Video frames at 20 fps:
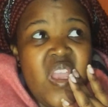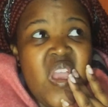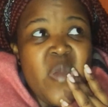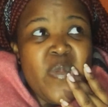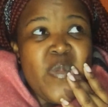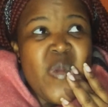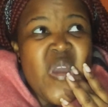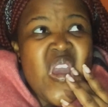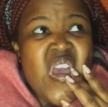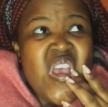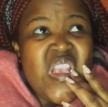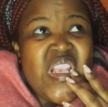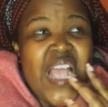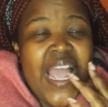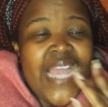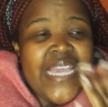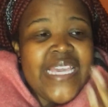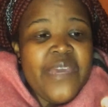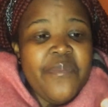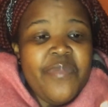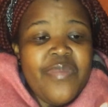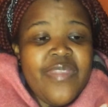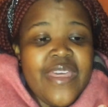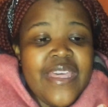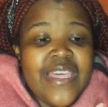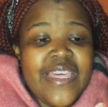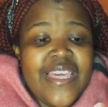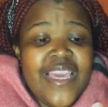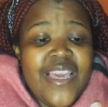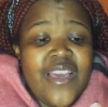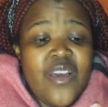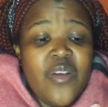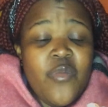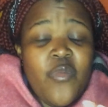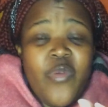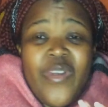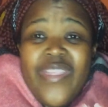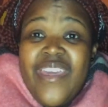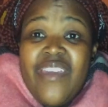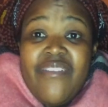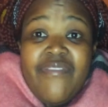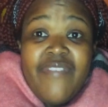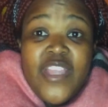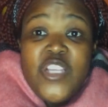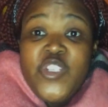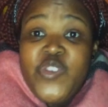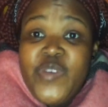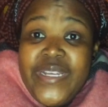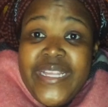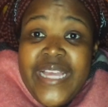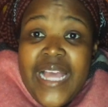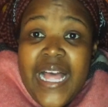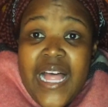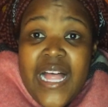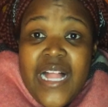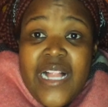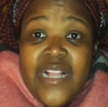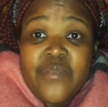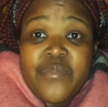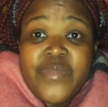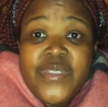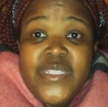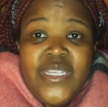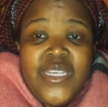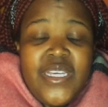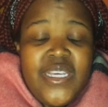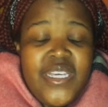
Because I keep thinking, were they eventually helped?